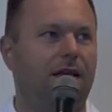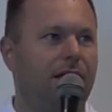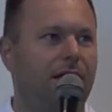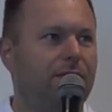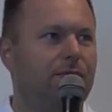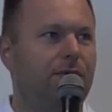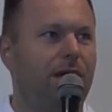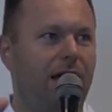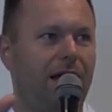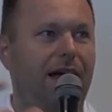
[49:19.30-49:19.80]

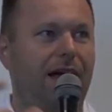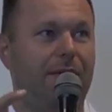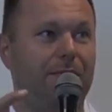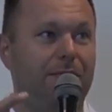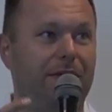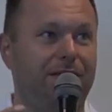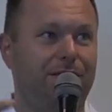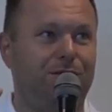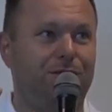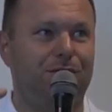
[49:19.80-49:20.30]
we are
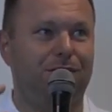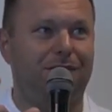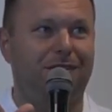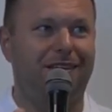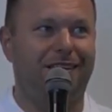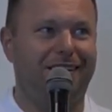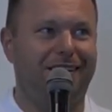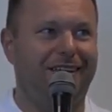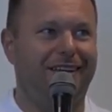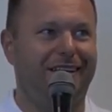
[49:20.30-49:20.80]
coming to
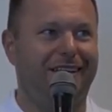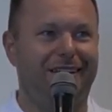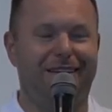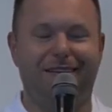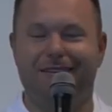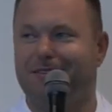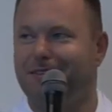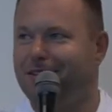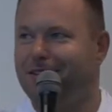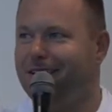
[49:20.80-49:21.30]

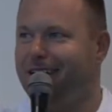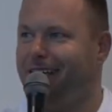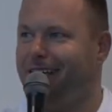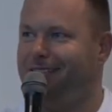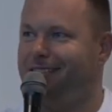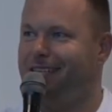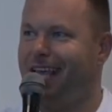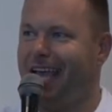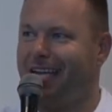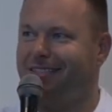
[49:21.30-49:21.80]
the
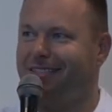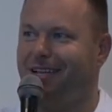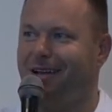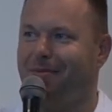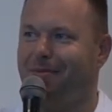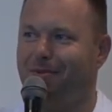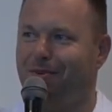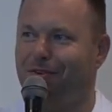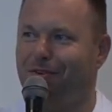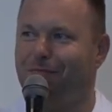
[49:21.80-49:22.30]
exact
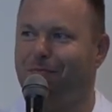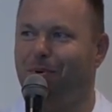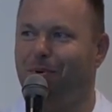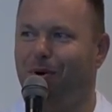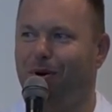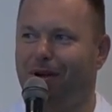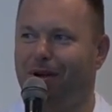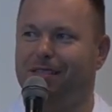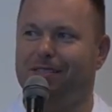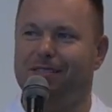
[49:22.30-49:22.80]
number of
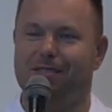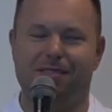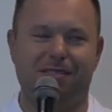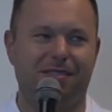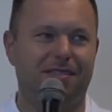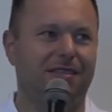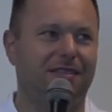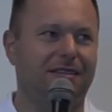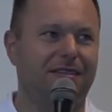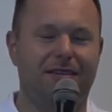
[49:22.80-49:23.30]

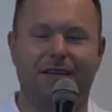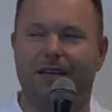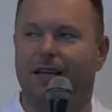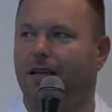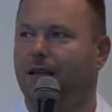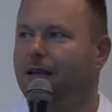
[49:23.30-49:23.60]
points, uh,